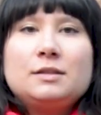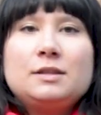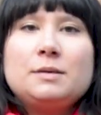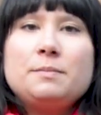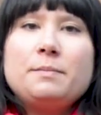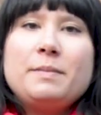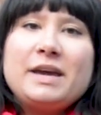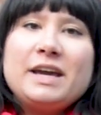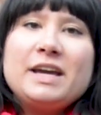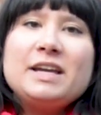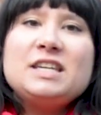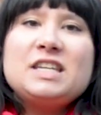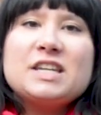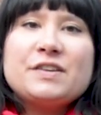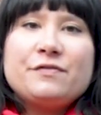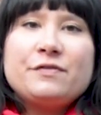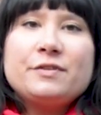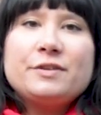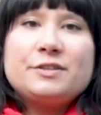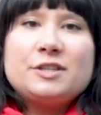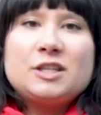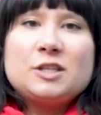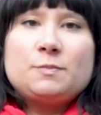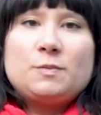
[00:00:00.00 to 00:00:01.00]
The main
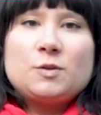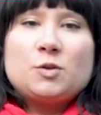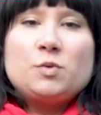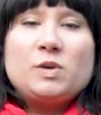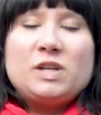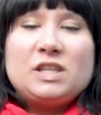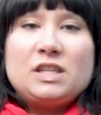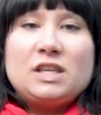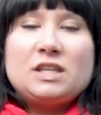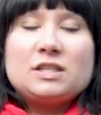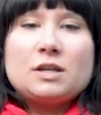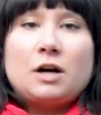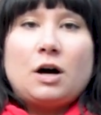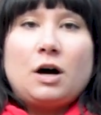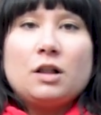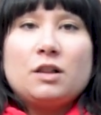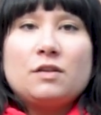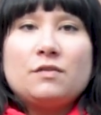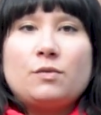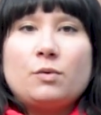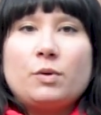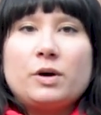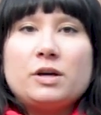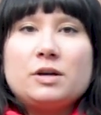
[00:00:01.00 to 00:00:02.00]
differences between these
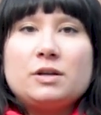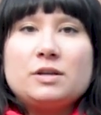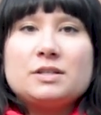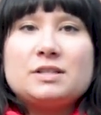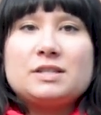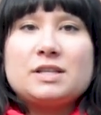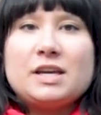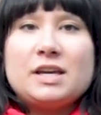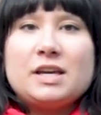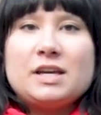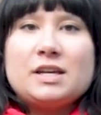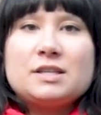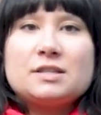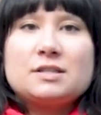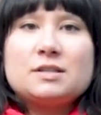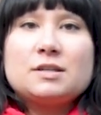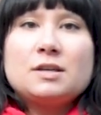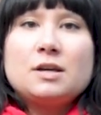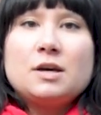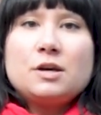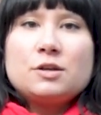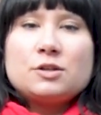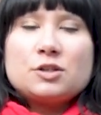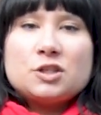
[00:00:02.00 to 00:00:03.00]
olive oils is
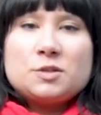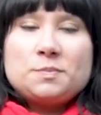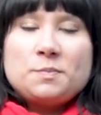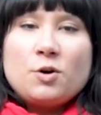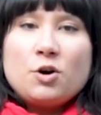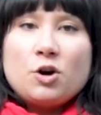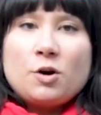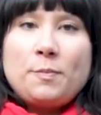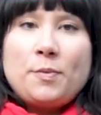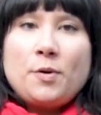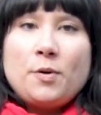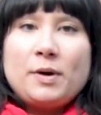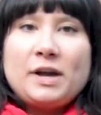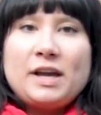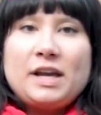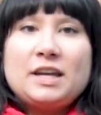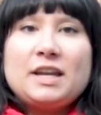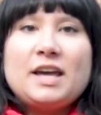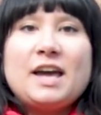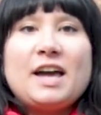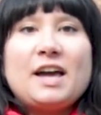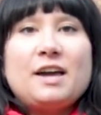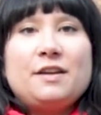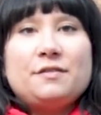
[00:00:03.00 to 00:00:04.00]
smoke
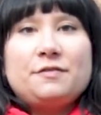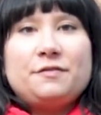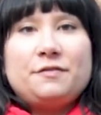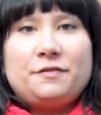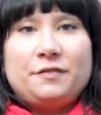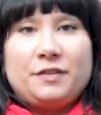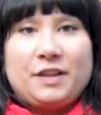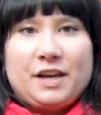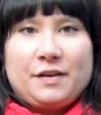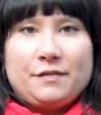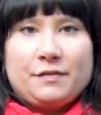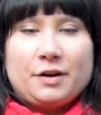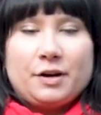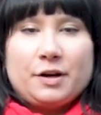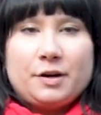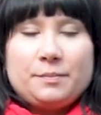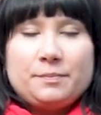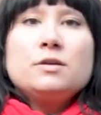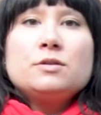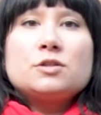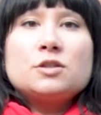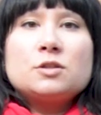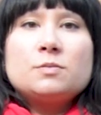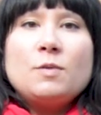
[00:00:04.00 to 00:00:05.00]
point and flavor.
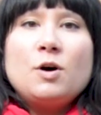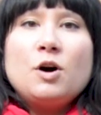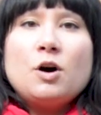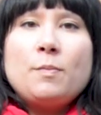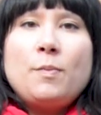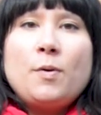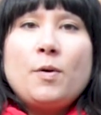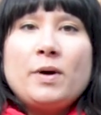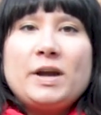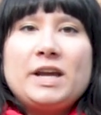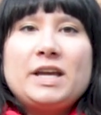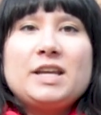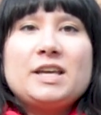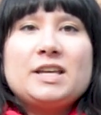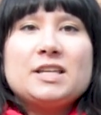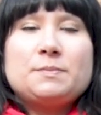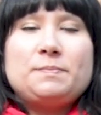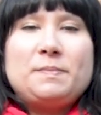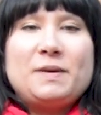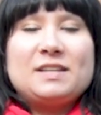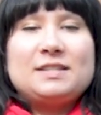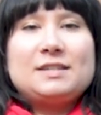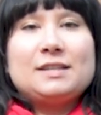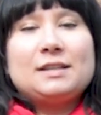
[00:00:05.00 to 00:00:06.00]
Smoke point
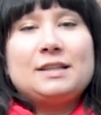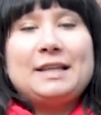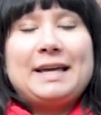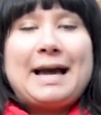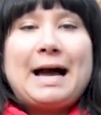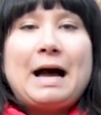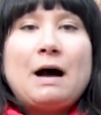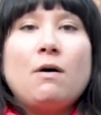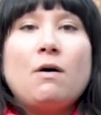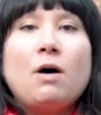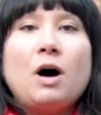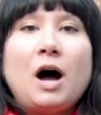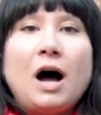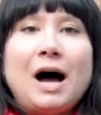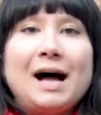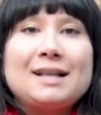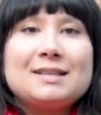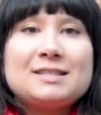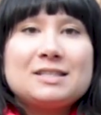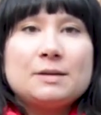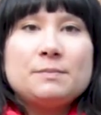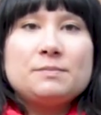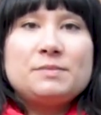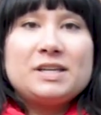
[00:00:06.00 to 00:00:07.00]
is basically how
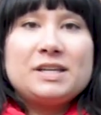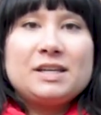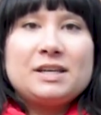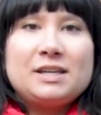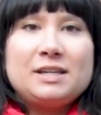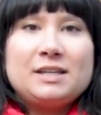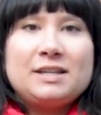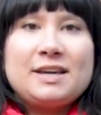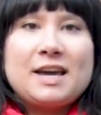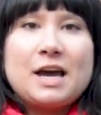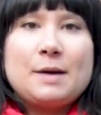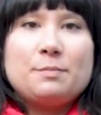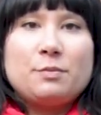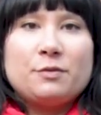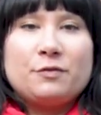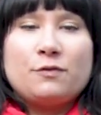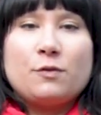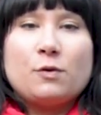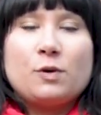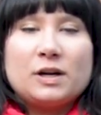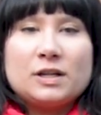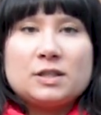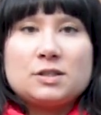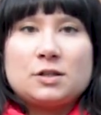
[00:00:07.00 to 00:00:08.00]
hot something can get
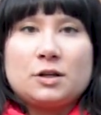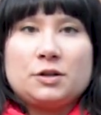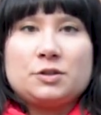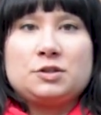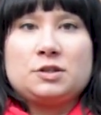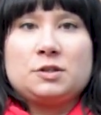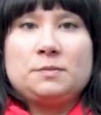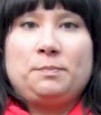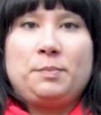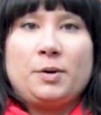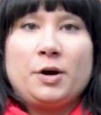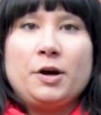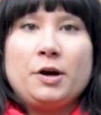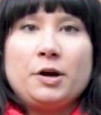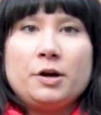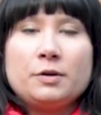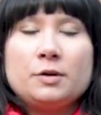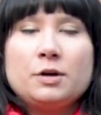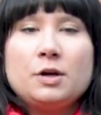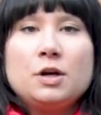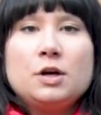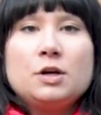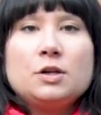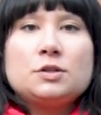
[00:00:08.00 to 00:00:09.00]
before it starts to burn.